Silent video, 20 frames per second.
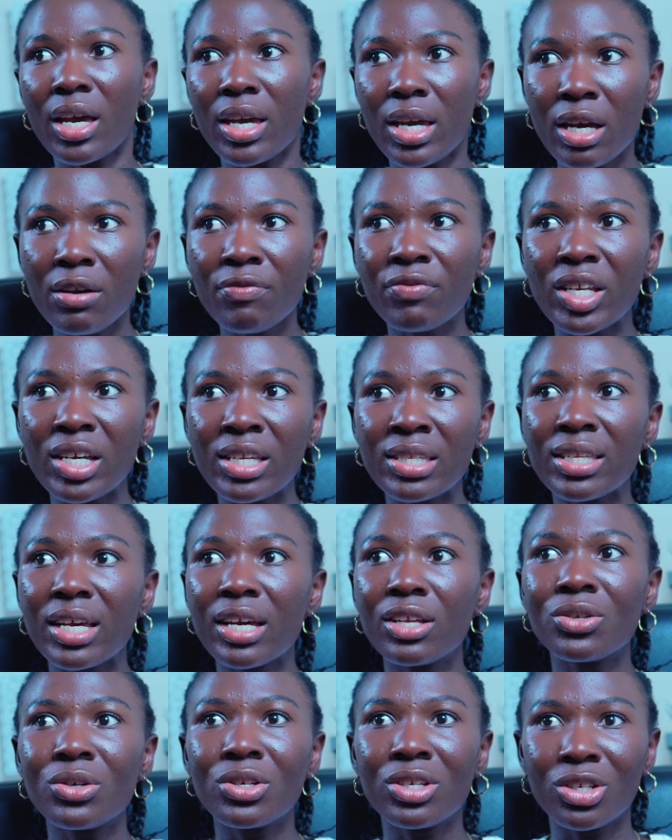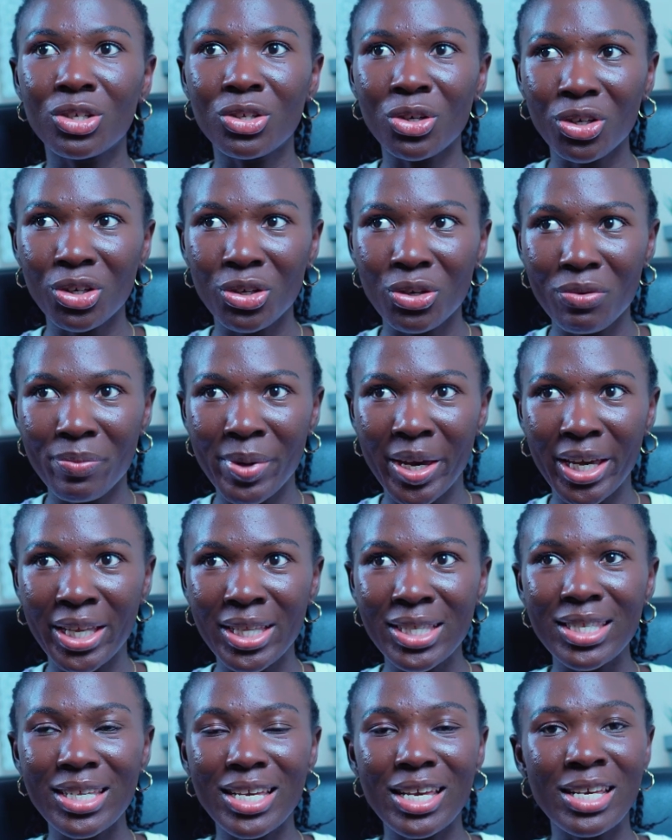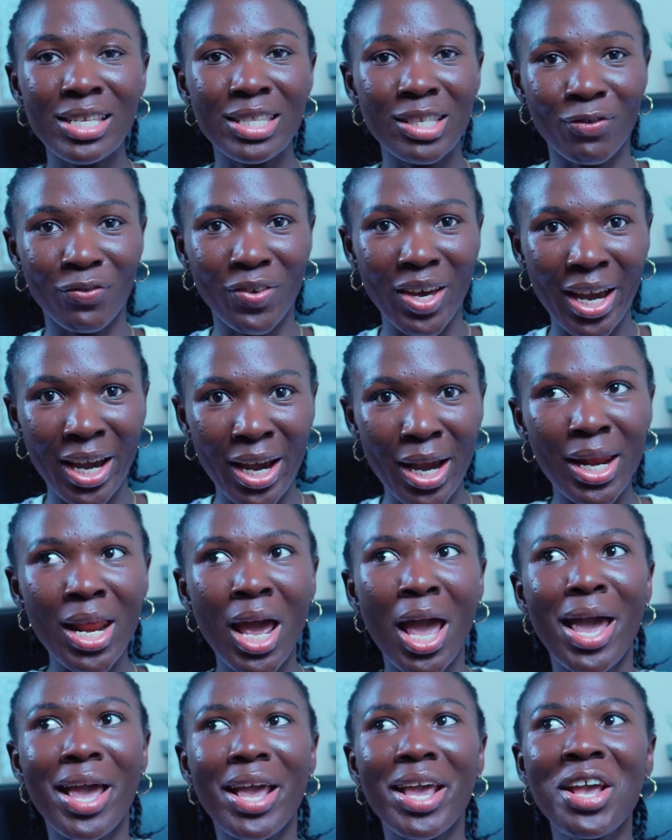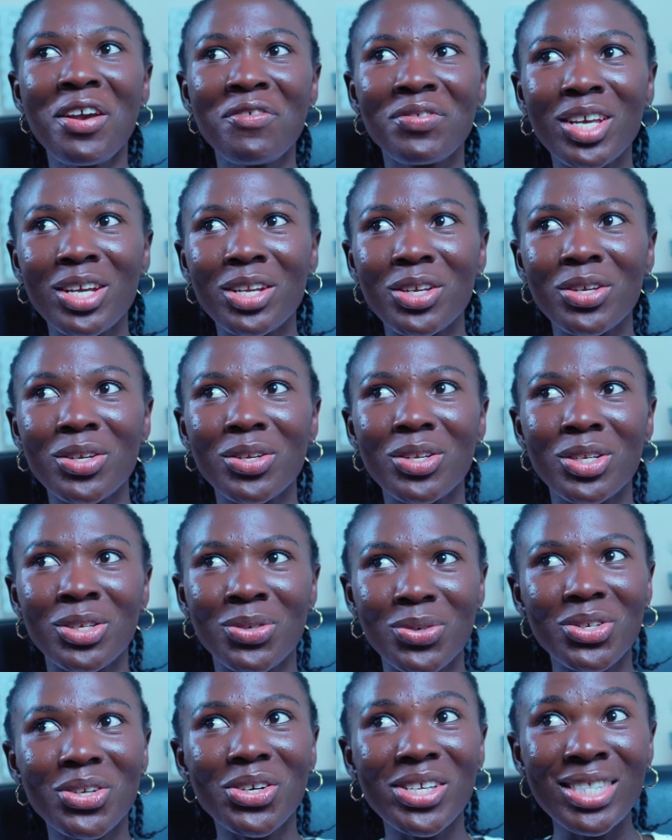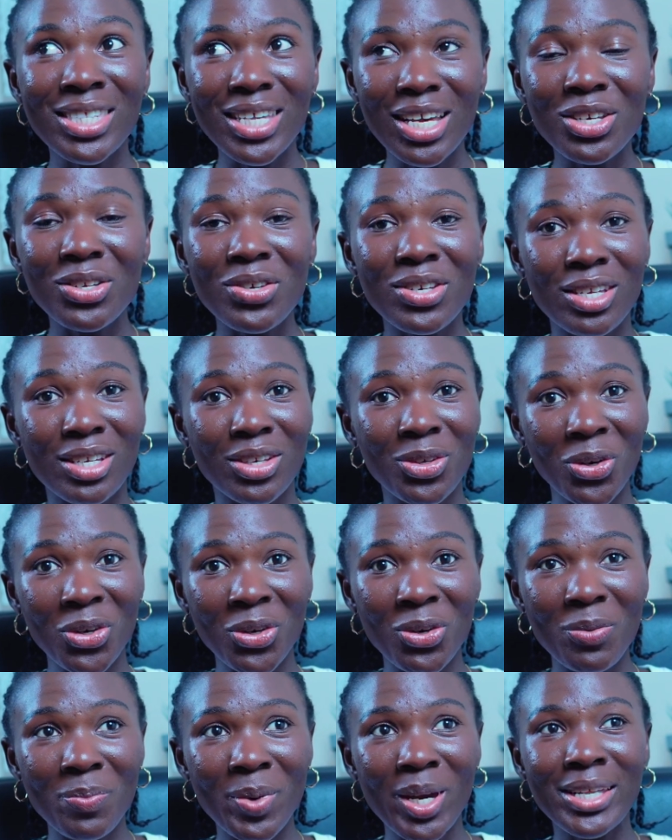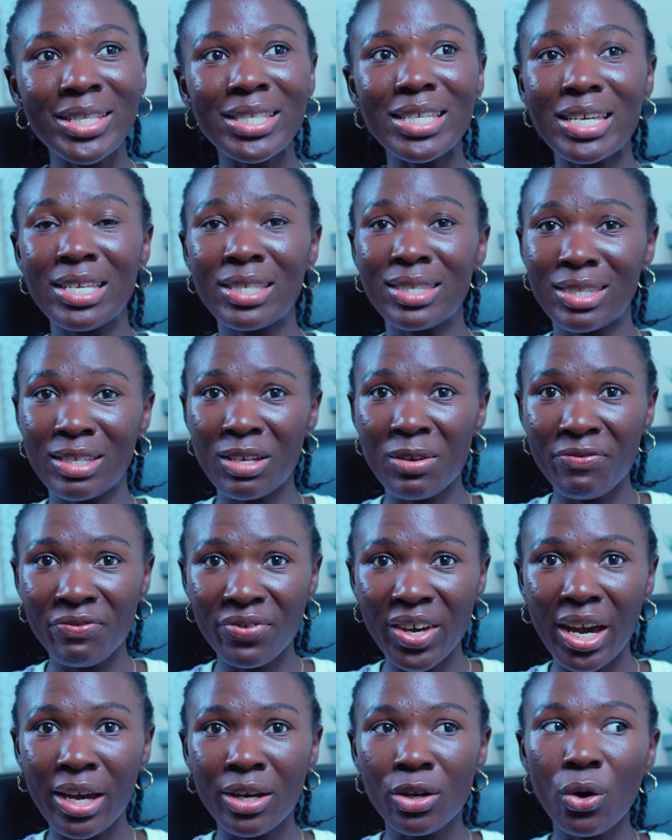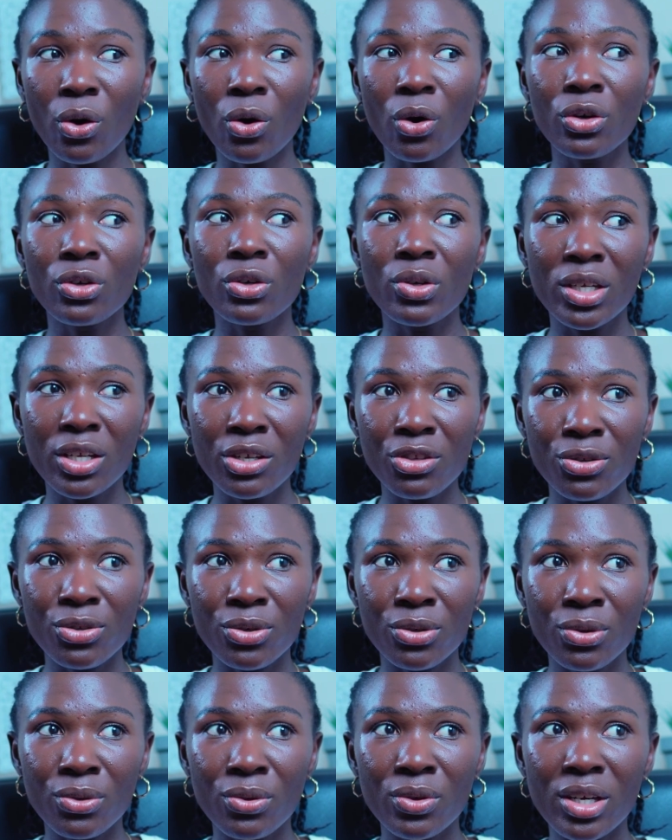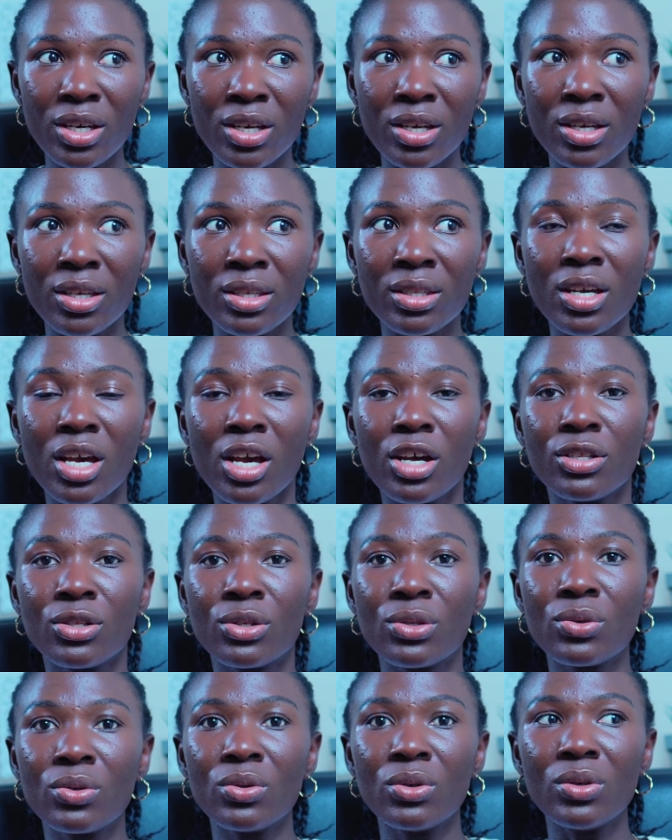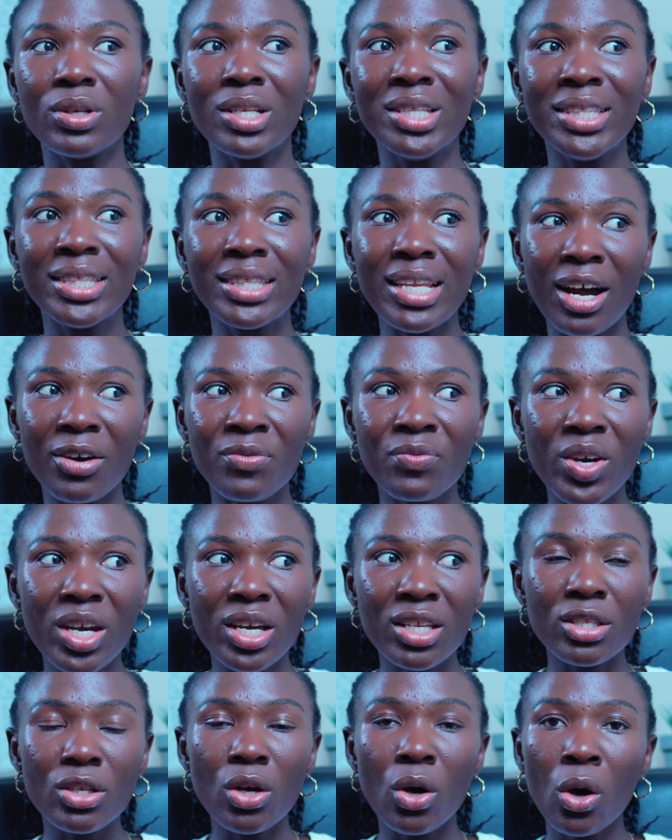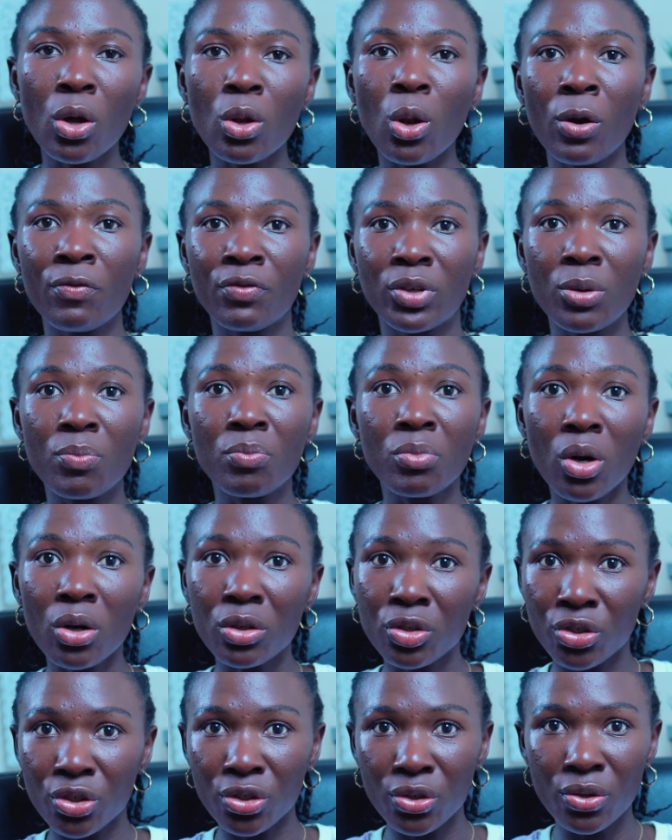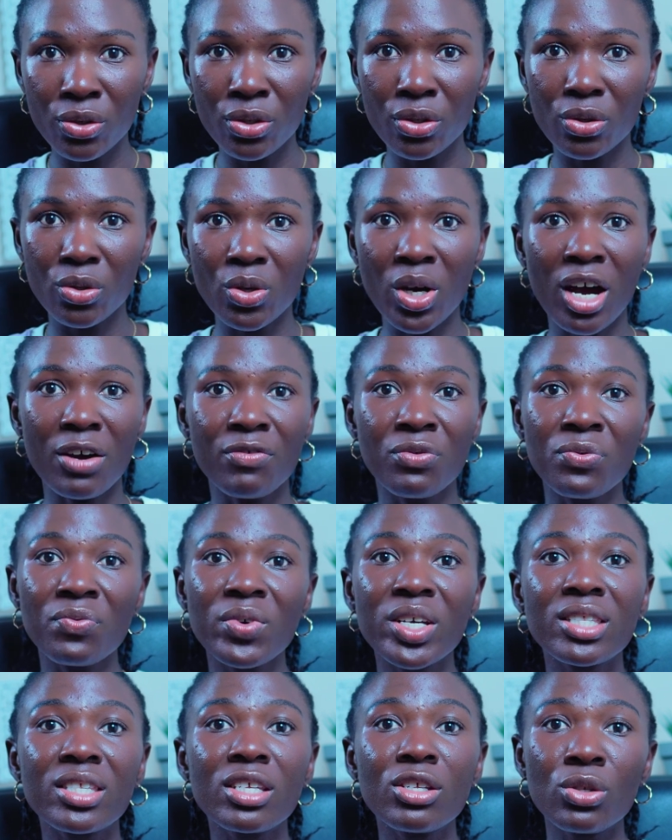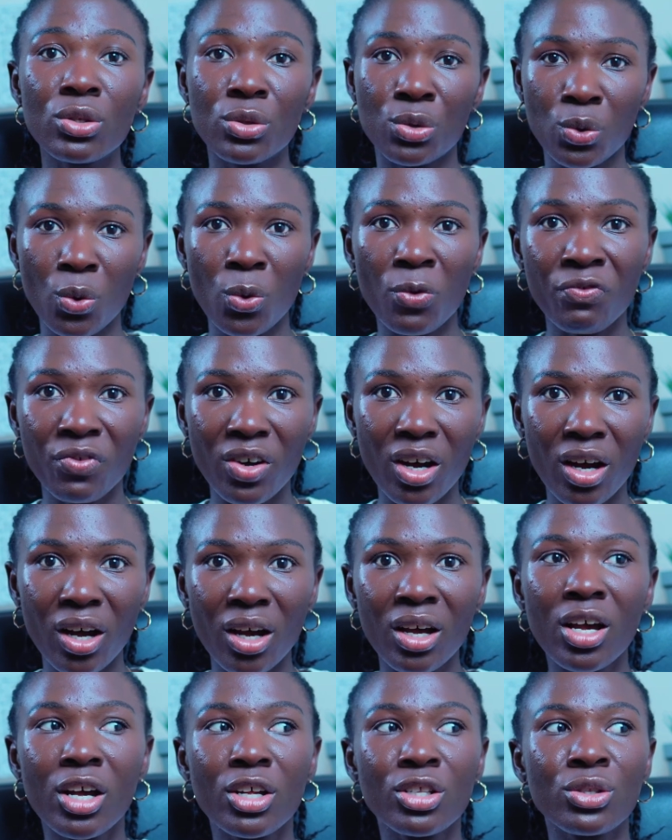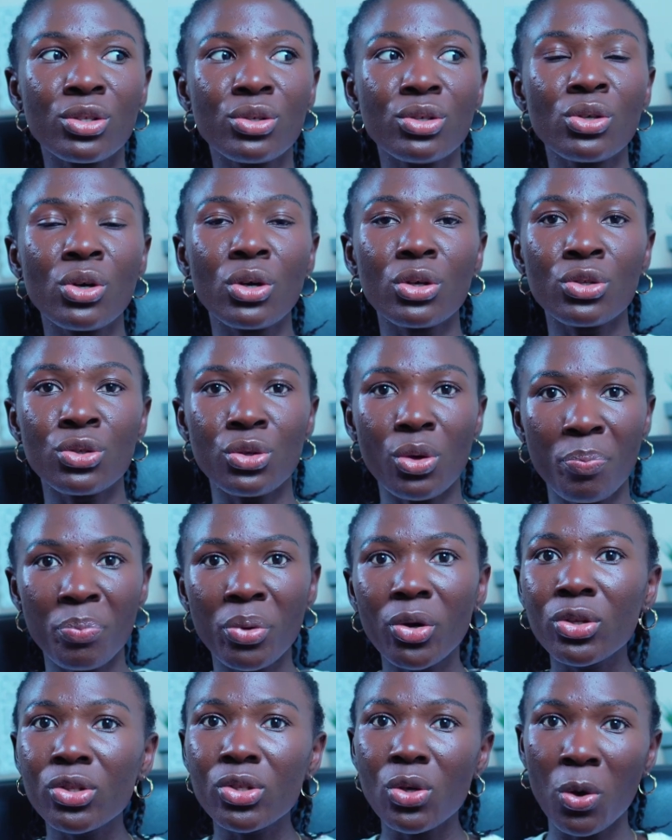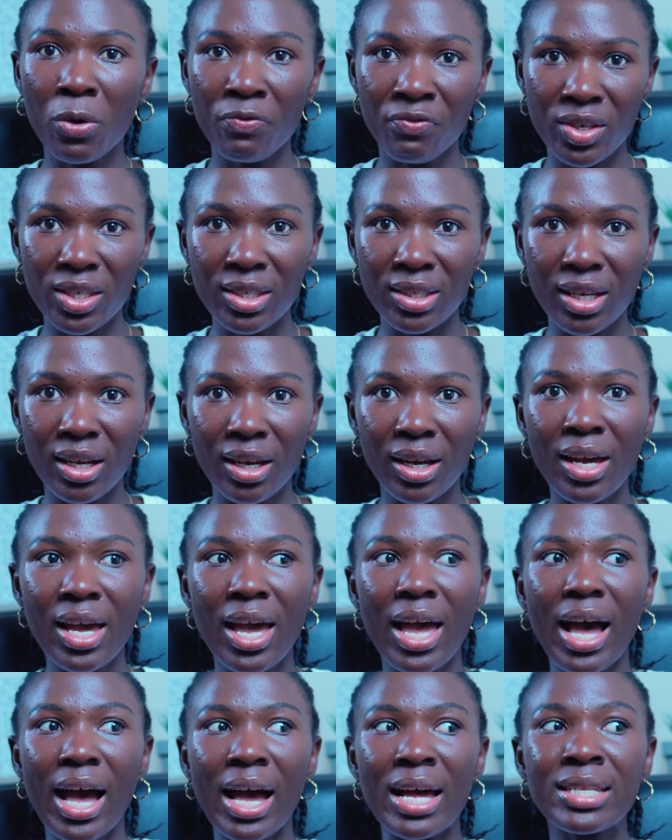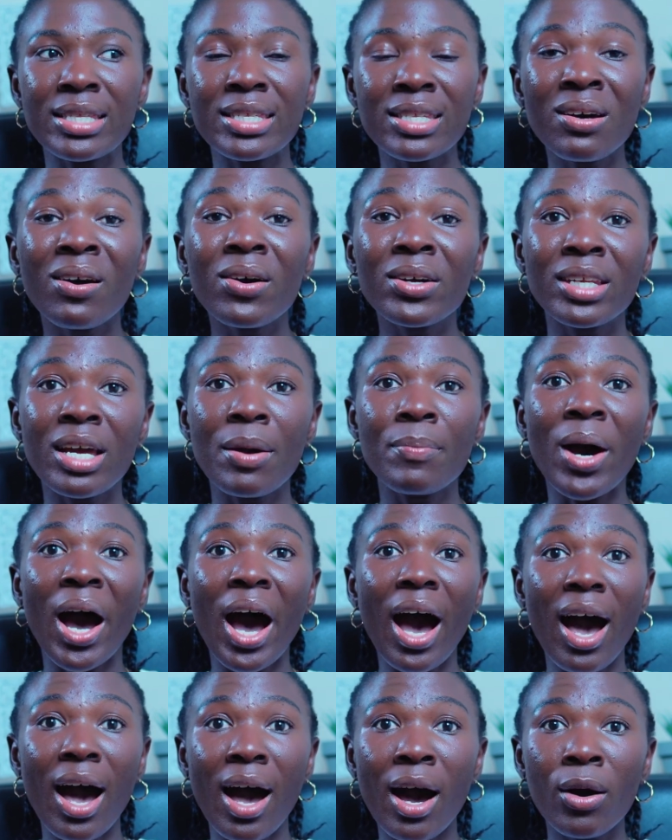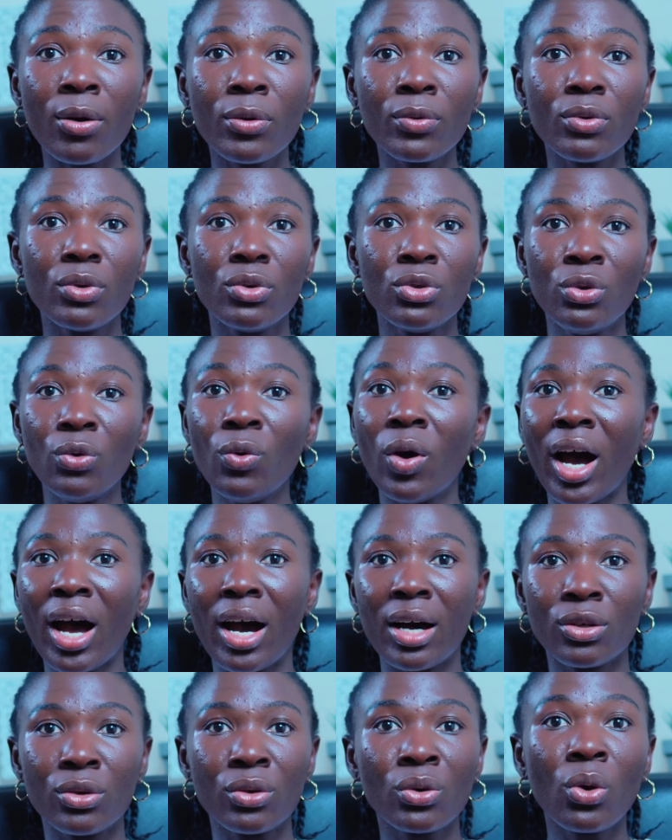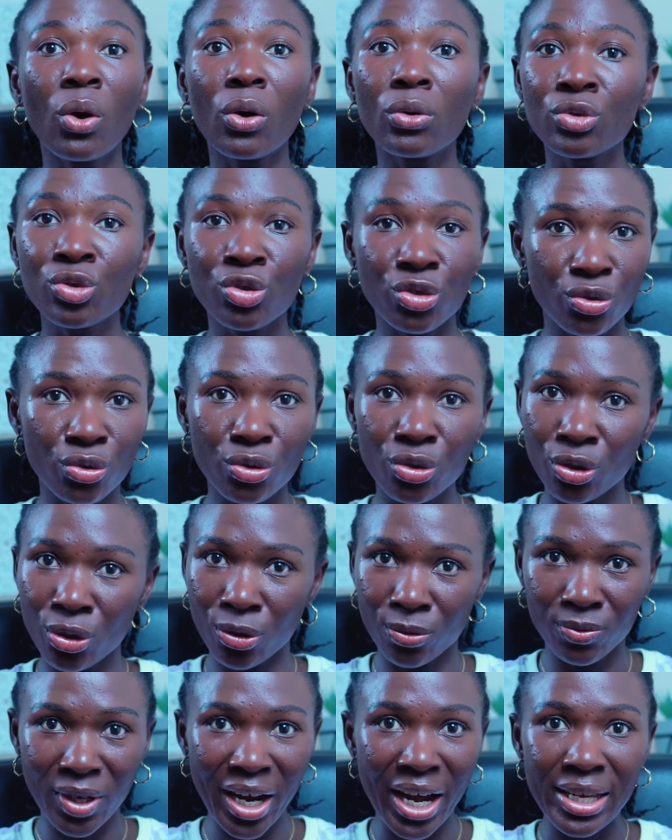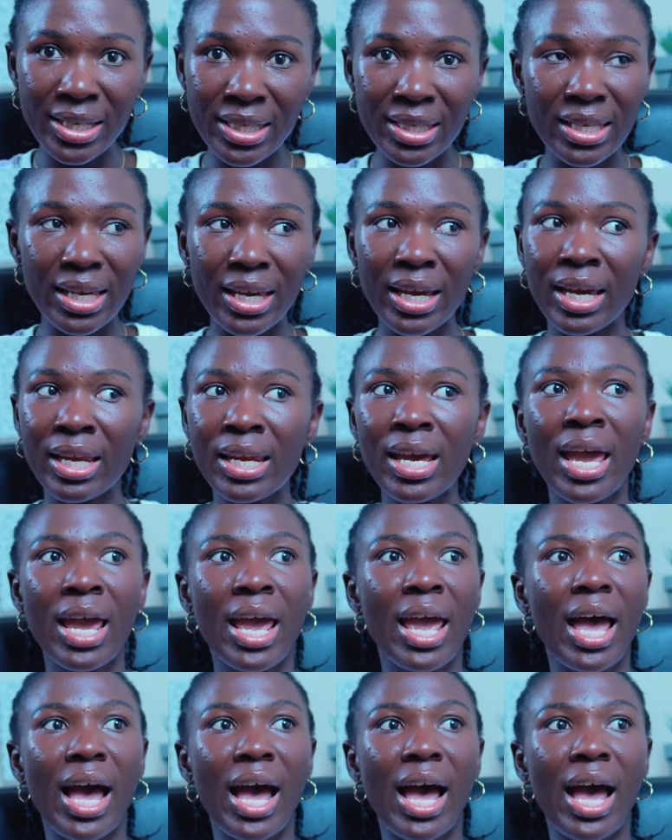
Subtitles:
If they send you the documents, it's fine. If they do not send you the documents, it's still fine. All you need to do is to narrate all of the modules you have written so far to your support officer and tell them how you had gone through your writing.